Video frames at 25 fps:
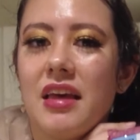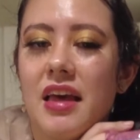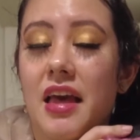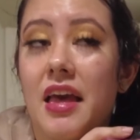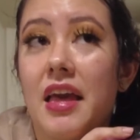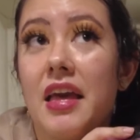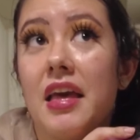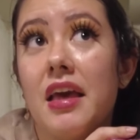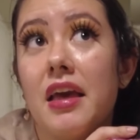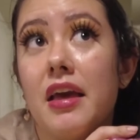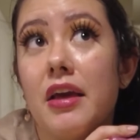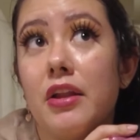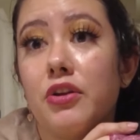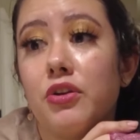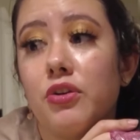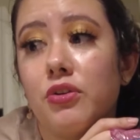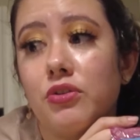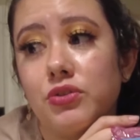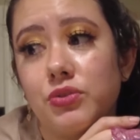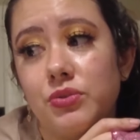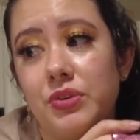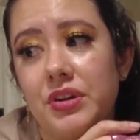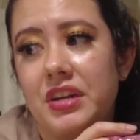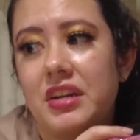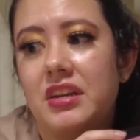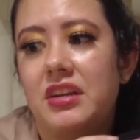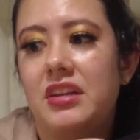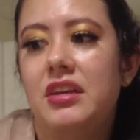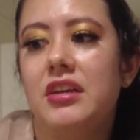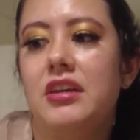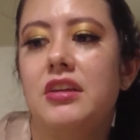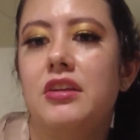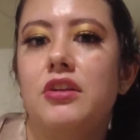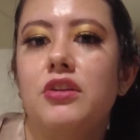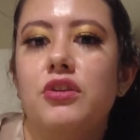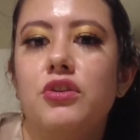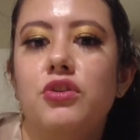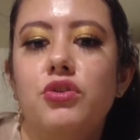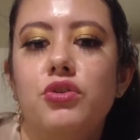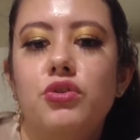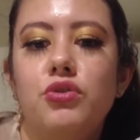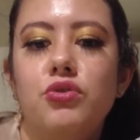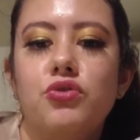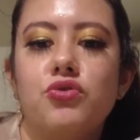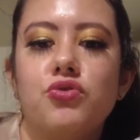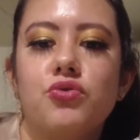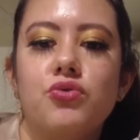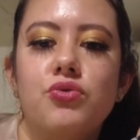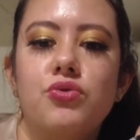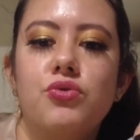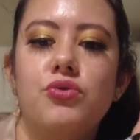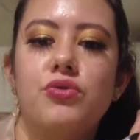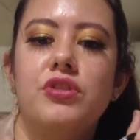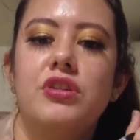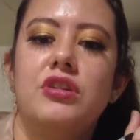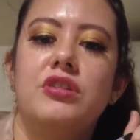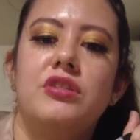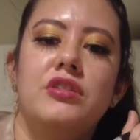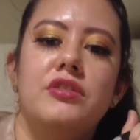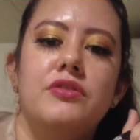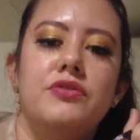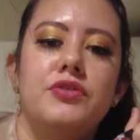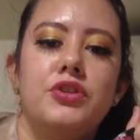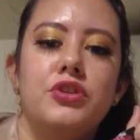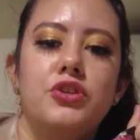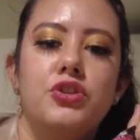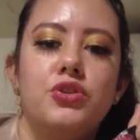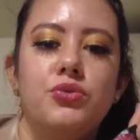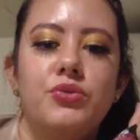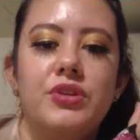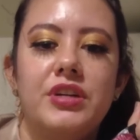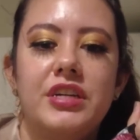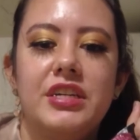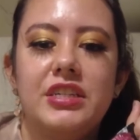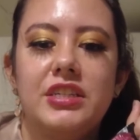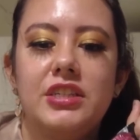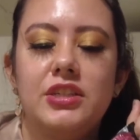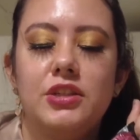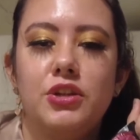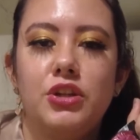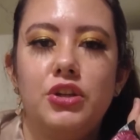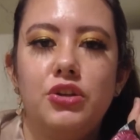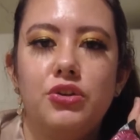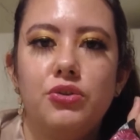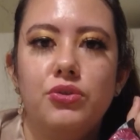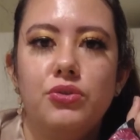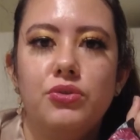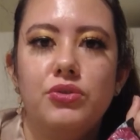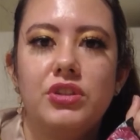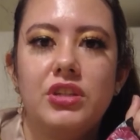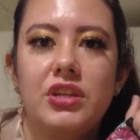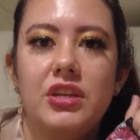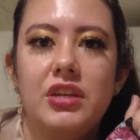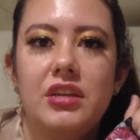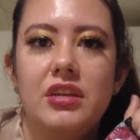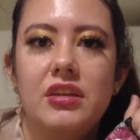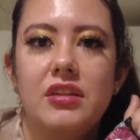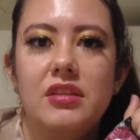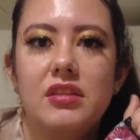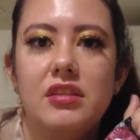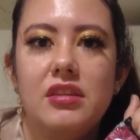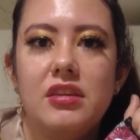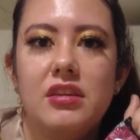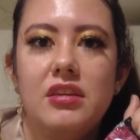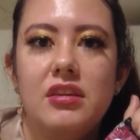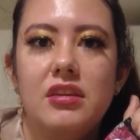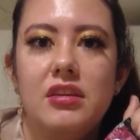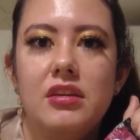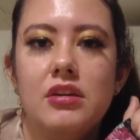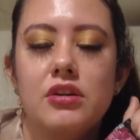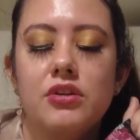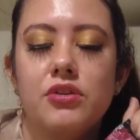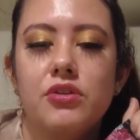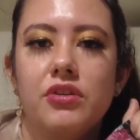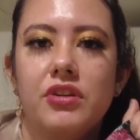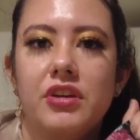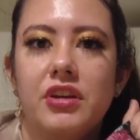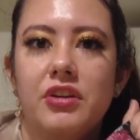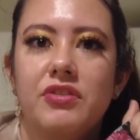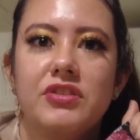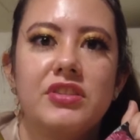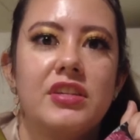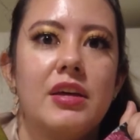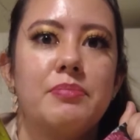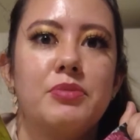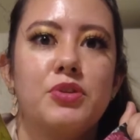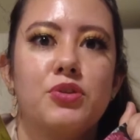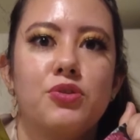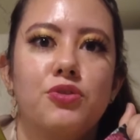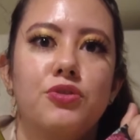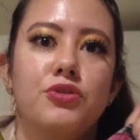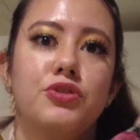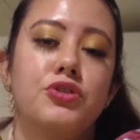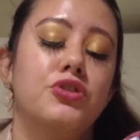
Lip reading: And you're also going to need neutral oil of your choice to use in the cooking receptacle.